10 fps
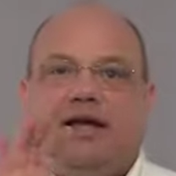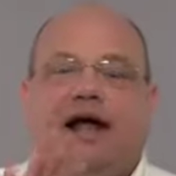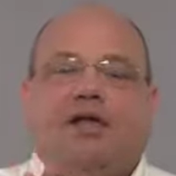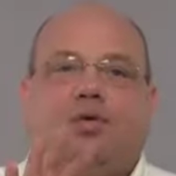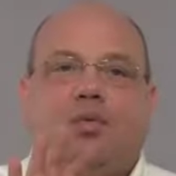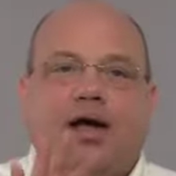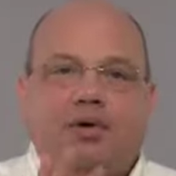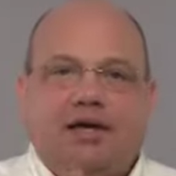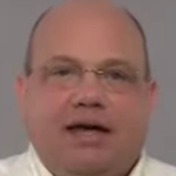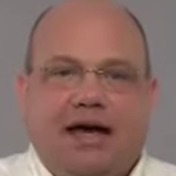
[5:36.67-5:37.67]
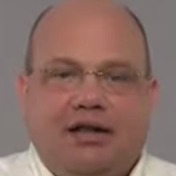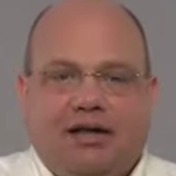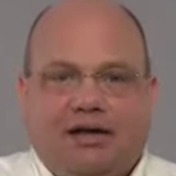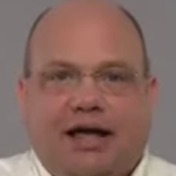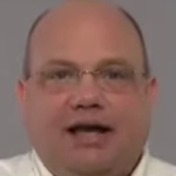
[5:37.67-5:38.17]
Now, the way we
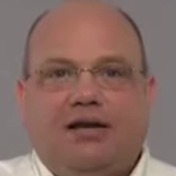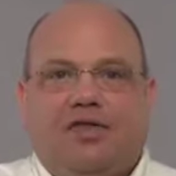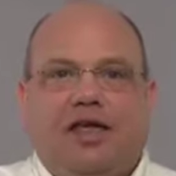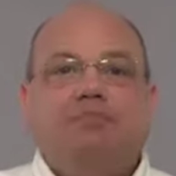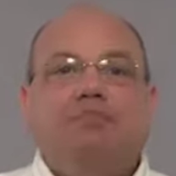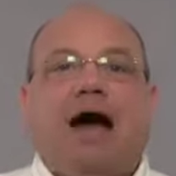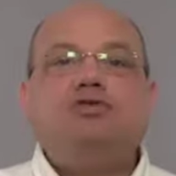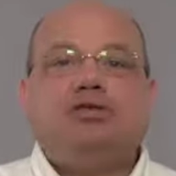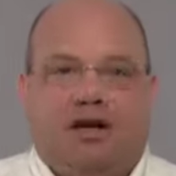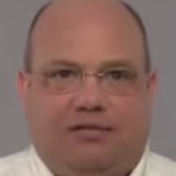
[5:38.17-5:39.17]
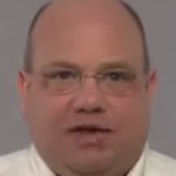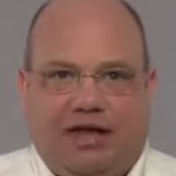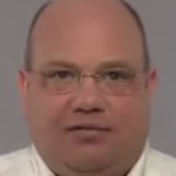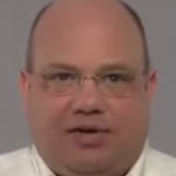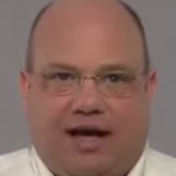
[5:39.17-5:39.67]
calculate the amount of the
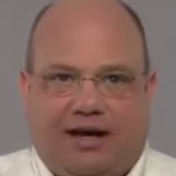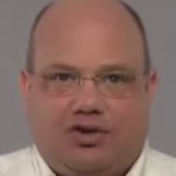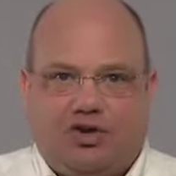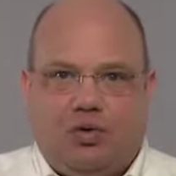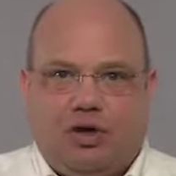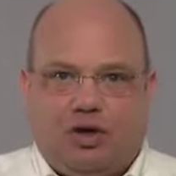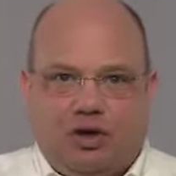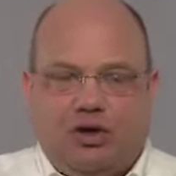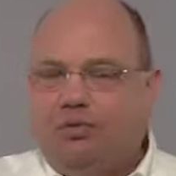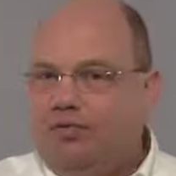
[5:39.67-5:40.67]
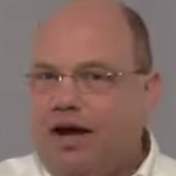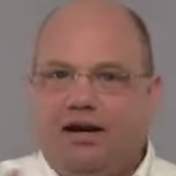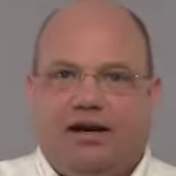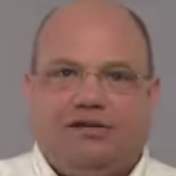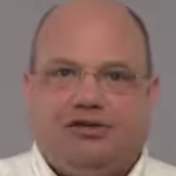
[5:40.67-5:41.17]
gift tax to include, we've got
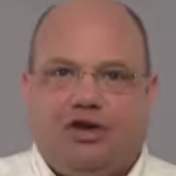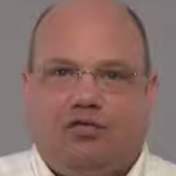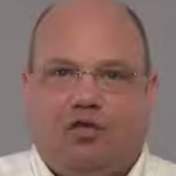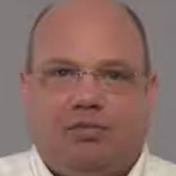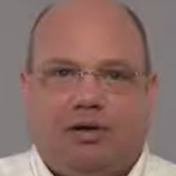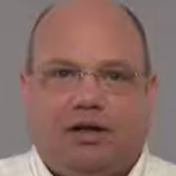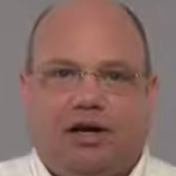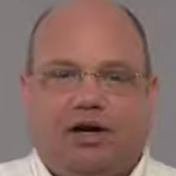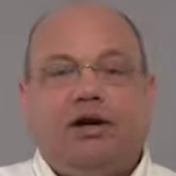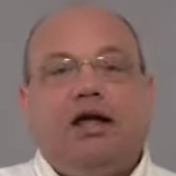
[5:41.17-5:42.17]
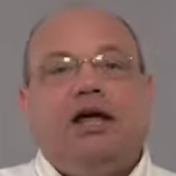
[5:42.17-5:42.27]
a nice little formula here.